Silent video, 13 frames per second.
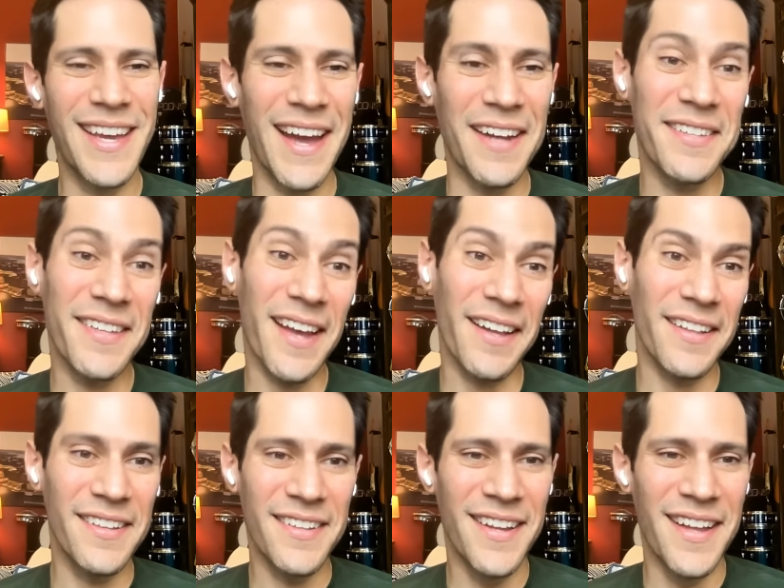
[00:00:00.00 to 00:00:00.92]
Yeah,
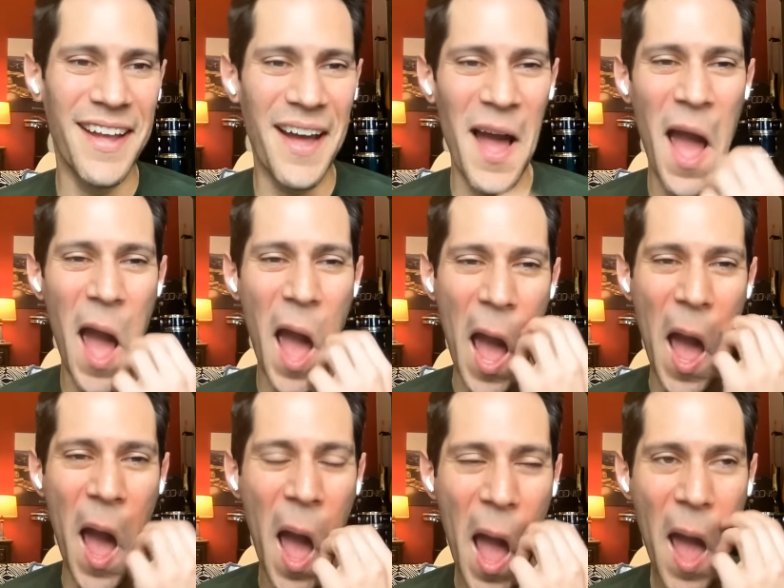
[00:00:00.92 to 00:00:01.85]
exactly.
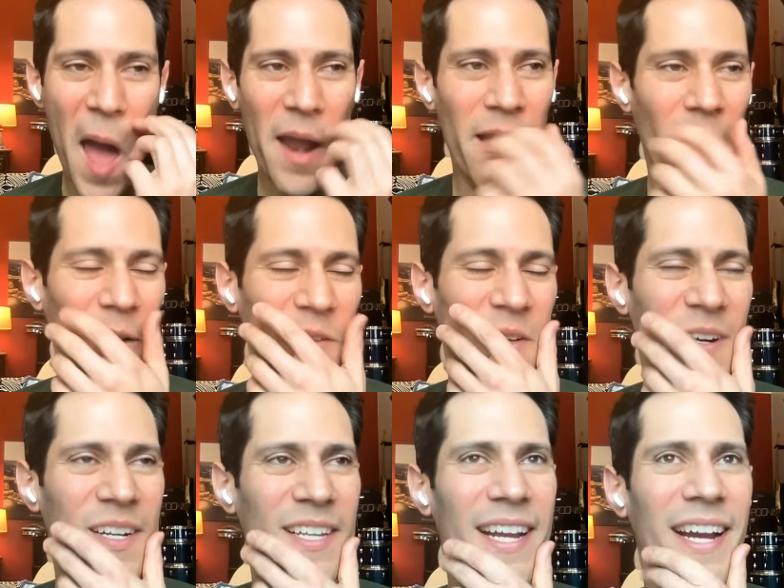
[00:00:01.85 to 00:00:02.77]
No,
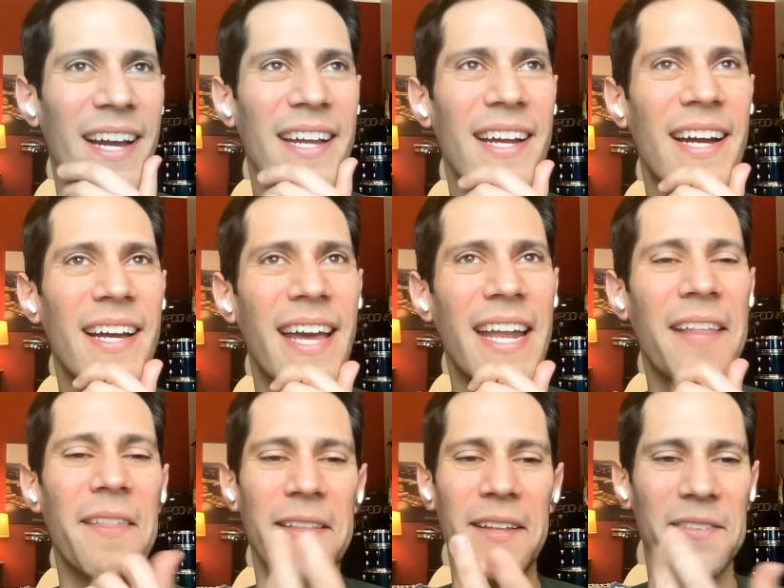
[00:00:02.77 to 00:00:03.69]
certainly. I
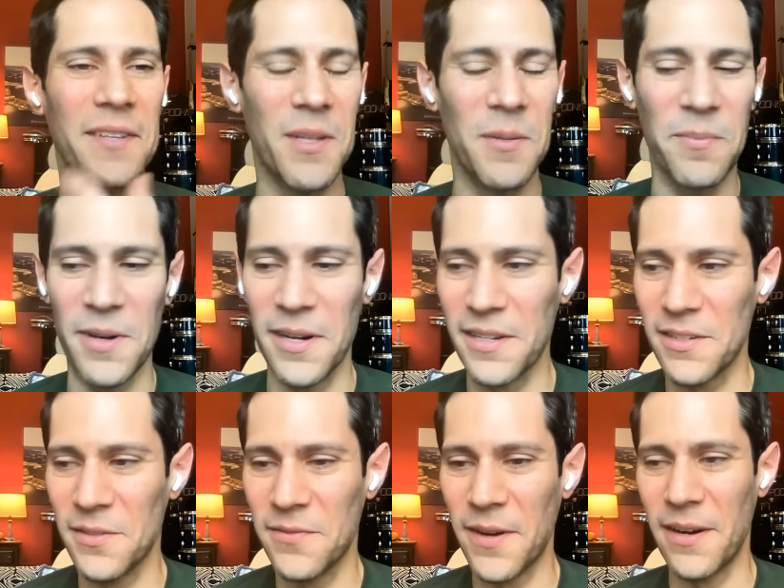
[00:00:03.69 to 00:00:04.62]
anything that's in the book
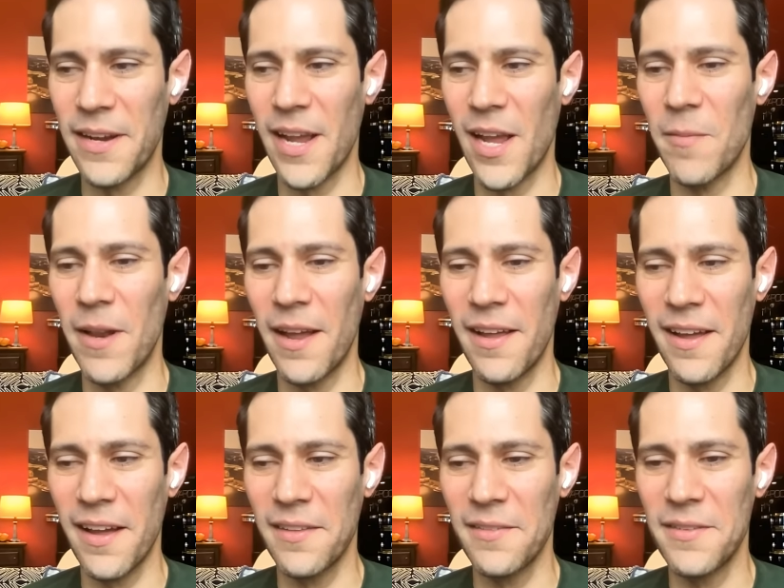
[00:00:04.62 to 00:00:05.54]
is fair game, and
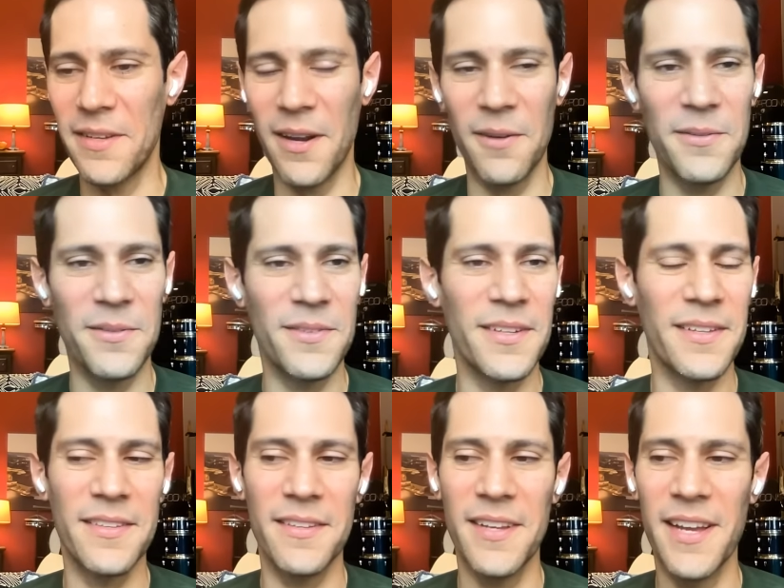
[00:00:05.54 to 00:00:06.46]
I you know,
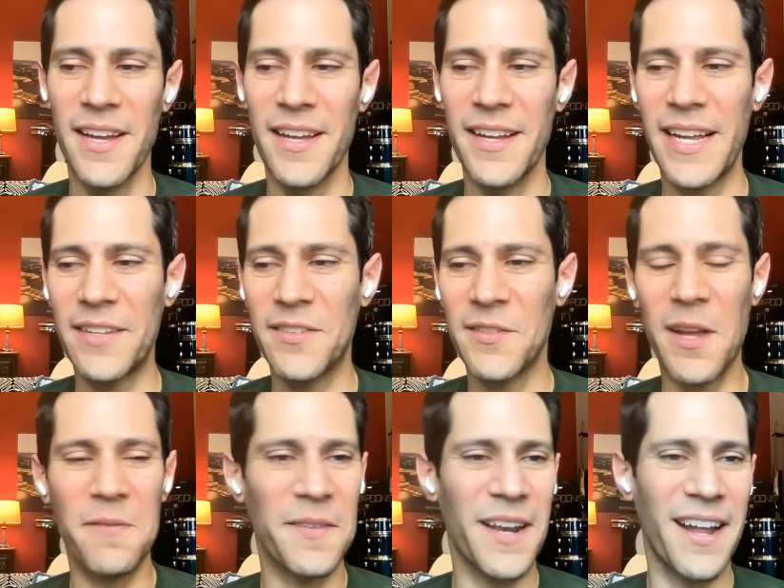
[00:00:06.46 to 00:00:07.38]
it's
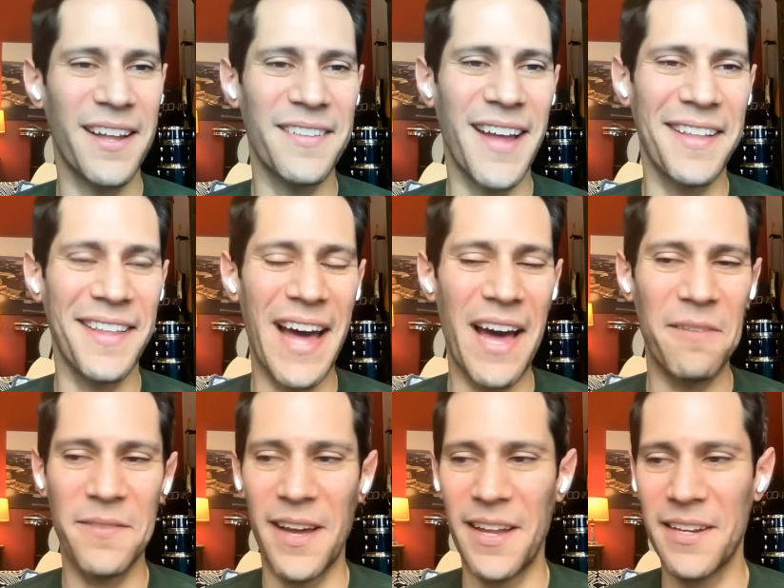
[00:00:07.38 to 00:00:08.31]
stuff that I
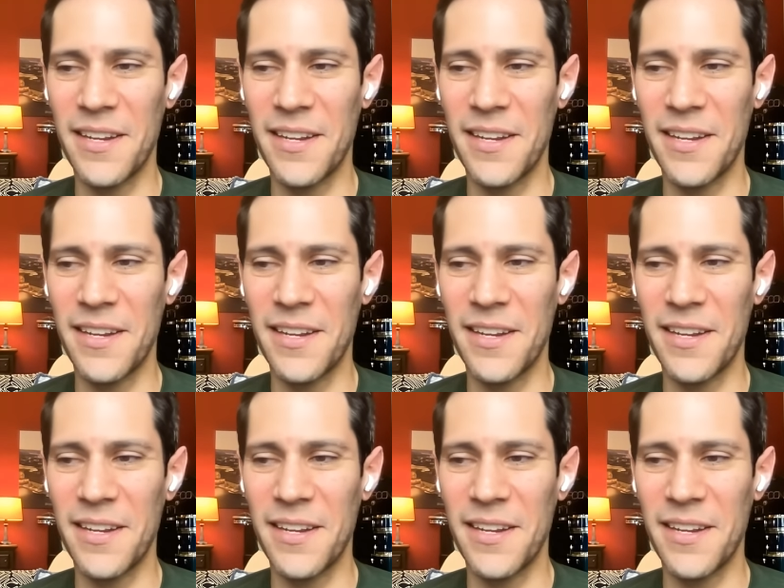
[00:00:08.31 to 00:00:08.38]
laugh at.